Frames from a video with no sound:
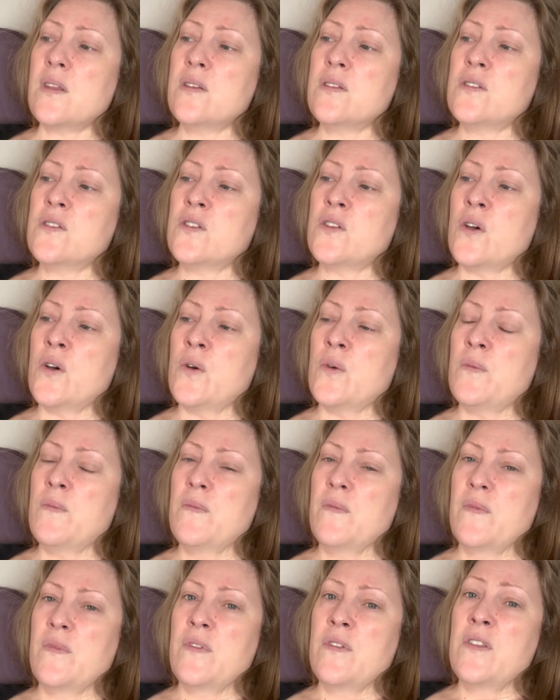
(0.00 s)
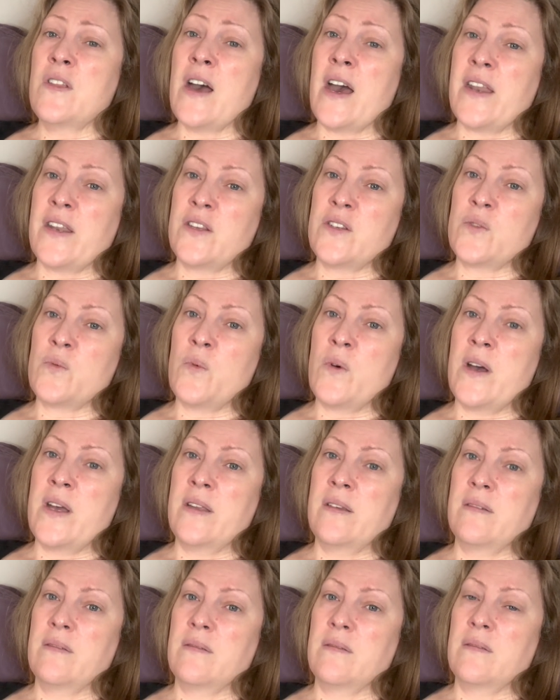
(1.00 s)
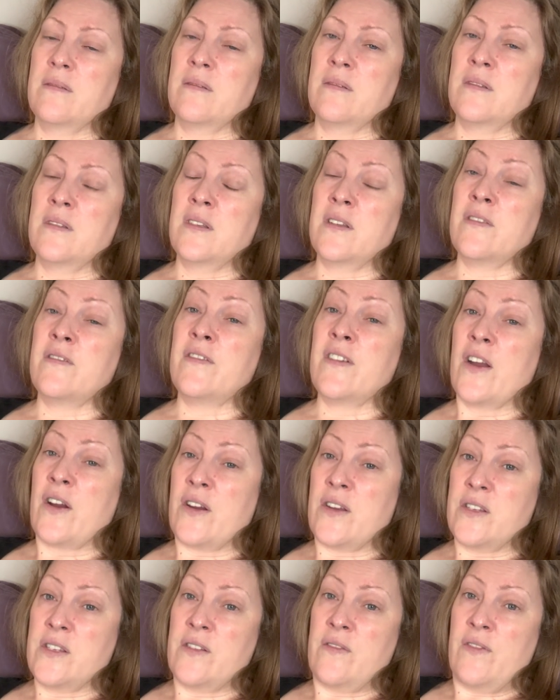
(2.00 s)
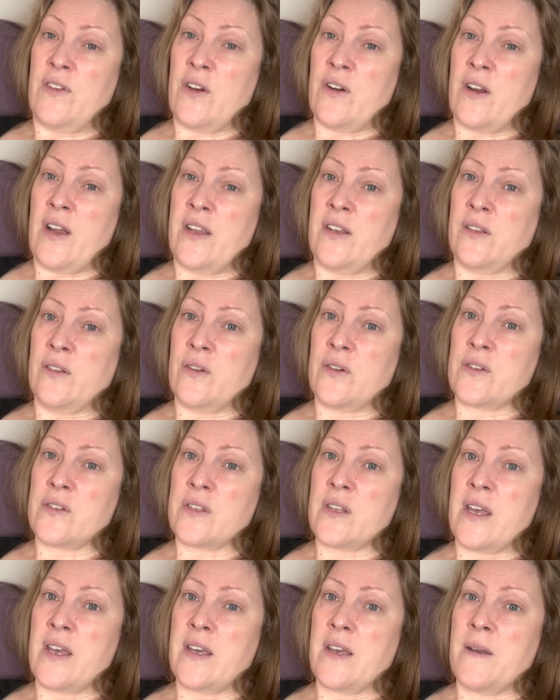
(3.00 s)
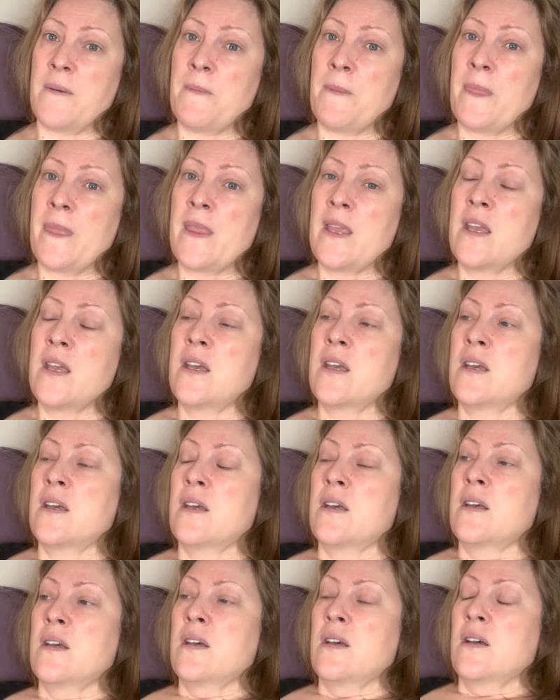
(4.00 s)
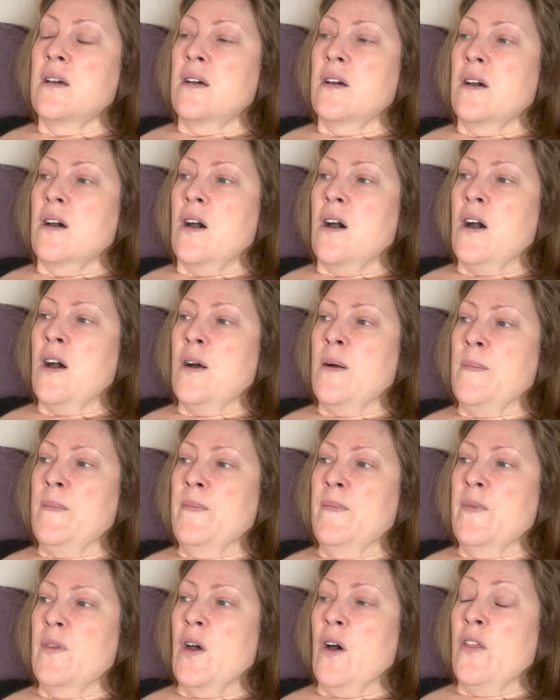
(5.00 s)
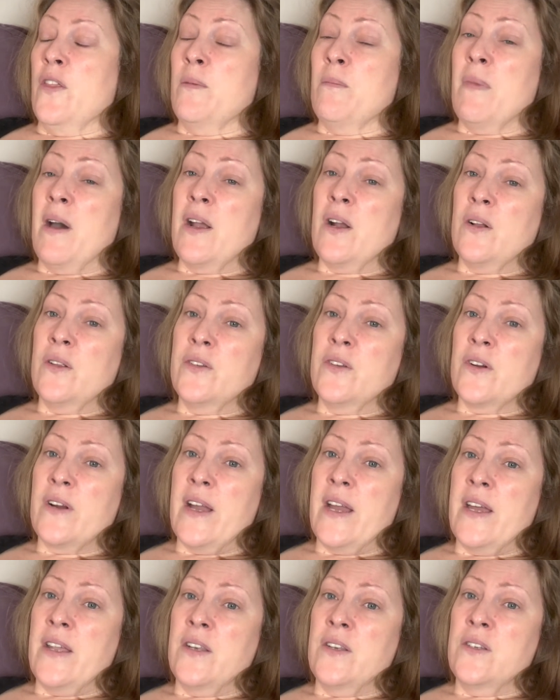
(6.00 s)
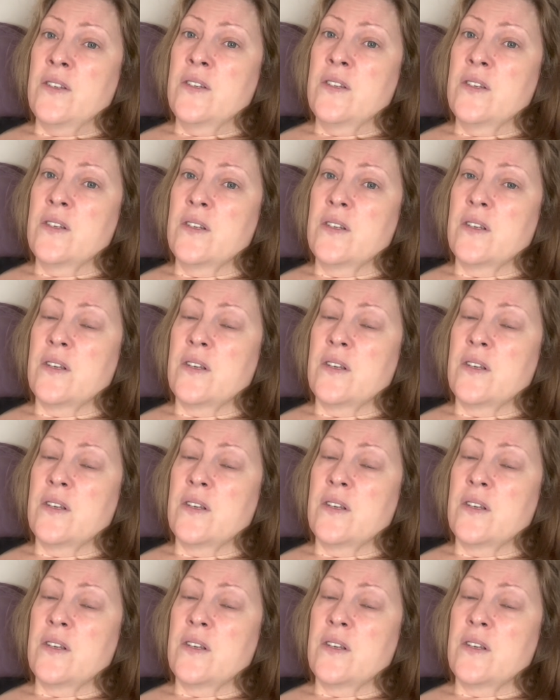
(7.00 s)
So that is what the very severe end looks like. On the milder end,